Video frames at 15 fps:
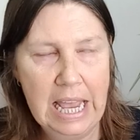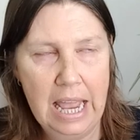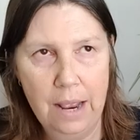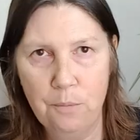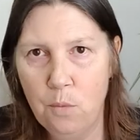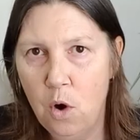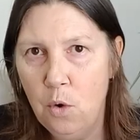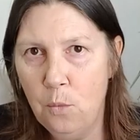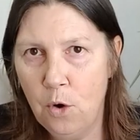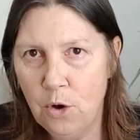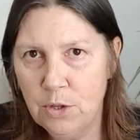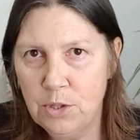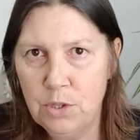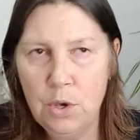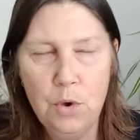and what
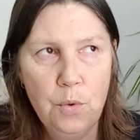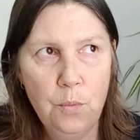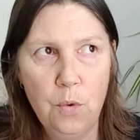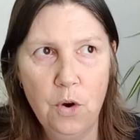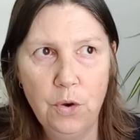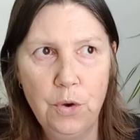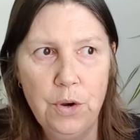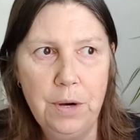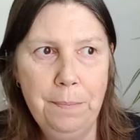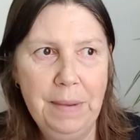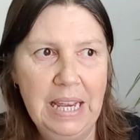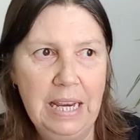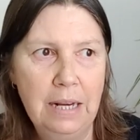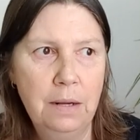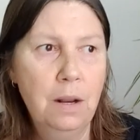was, what could have
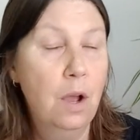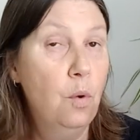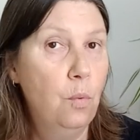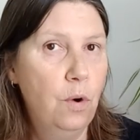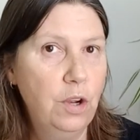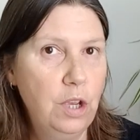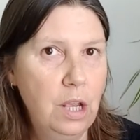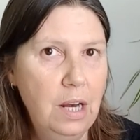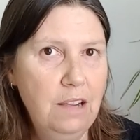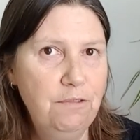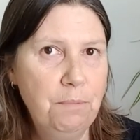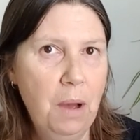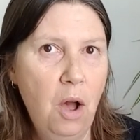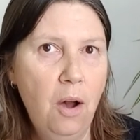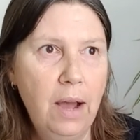been, what you left
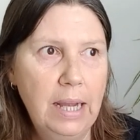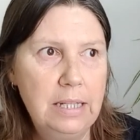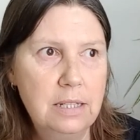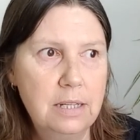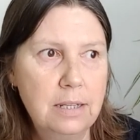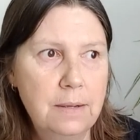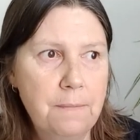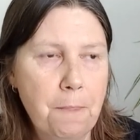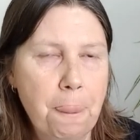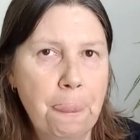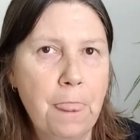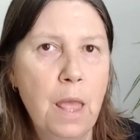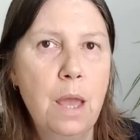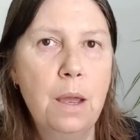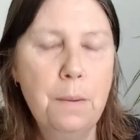behind.
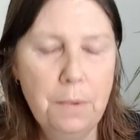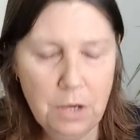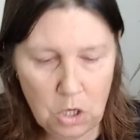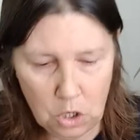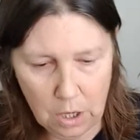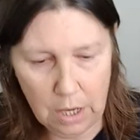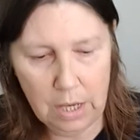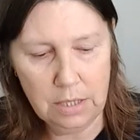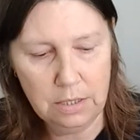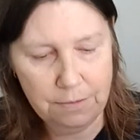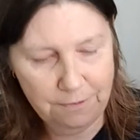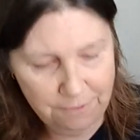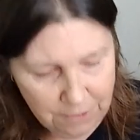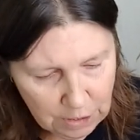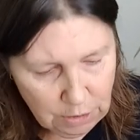It's
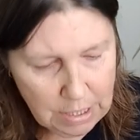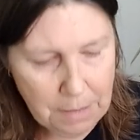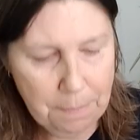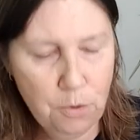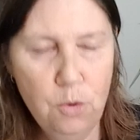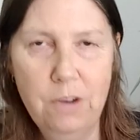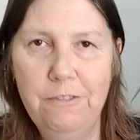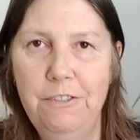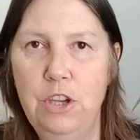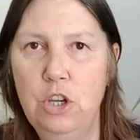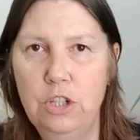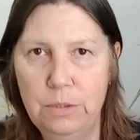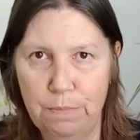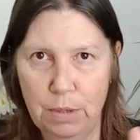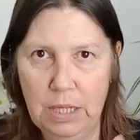very important for you
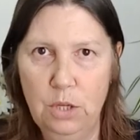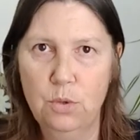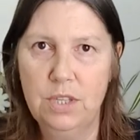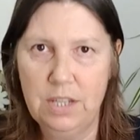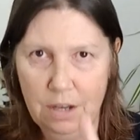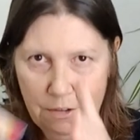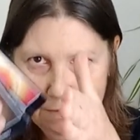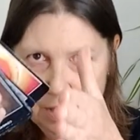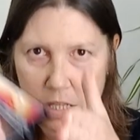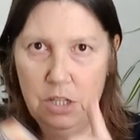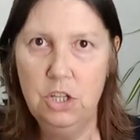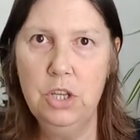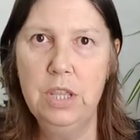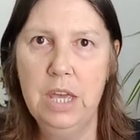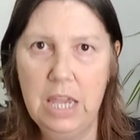to bring yourself
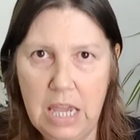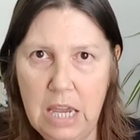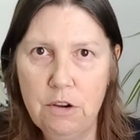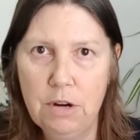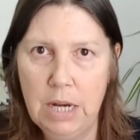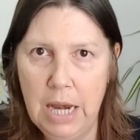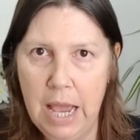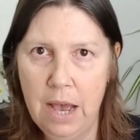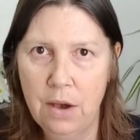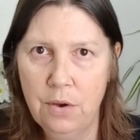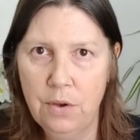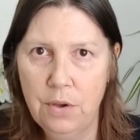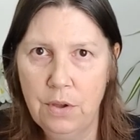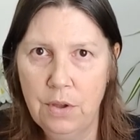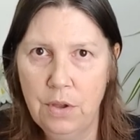into the here and now,
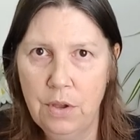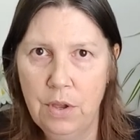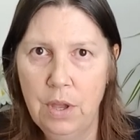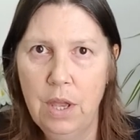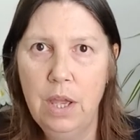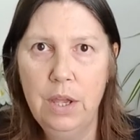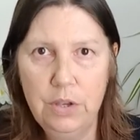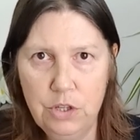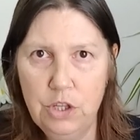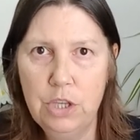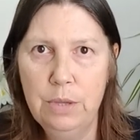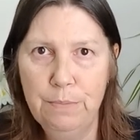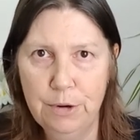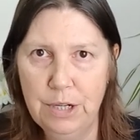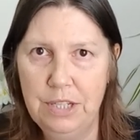into
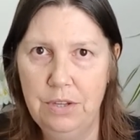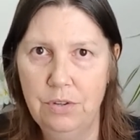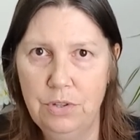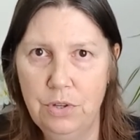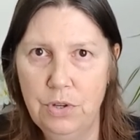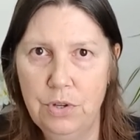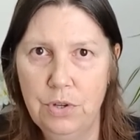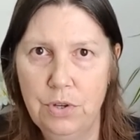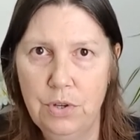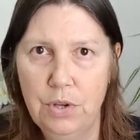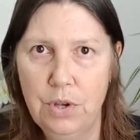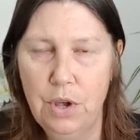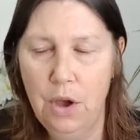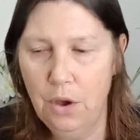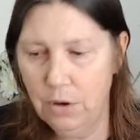the present,
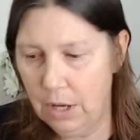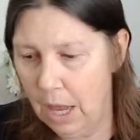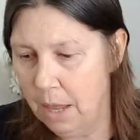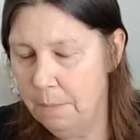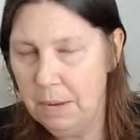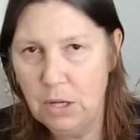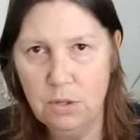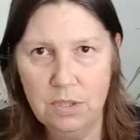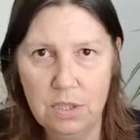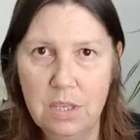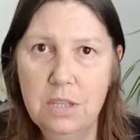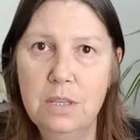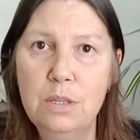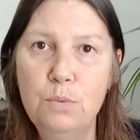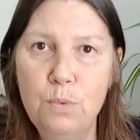okay? Because
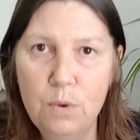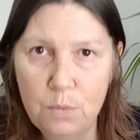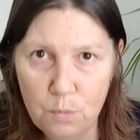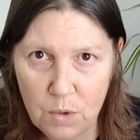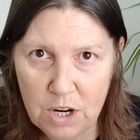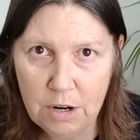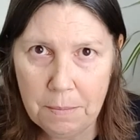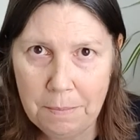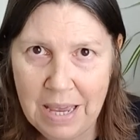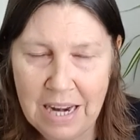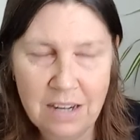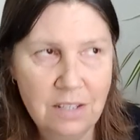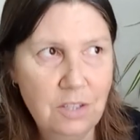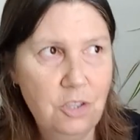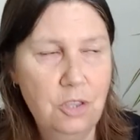this is where it
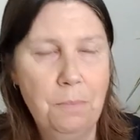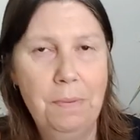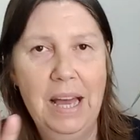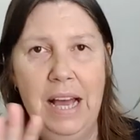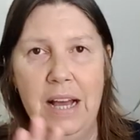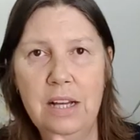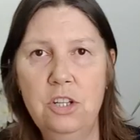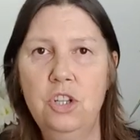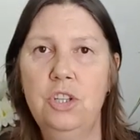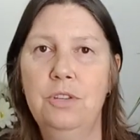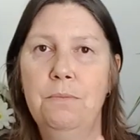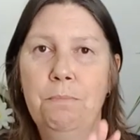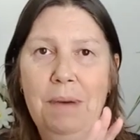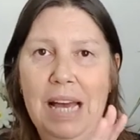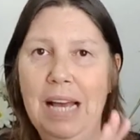matters. The past,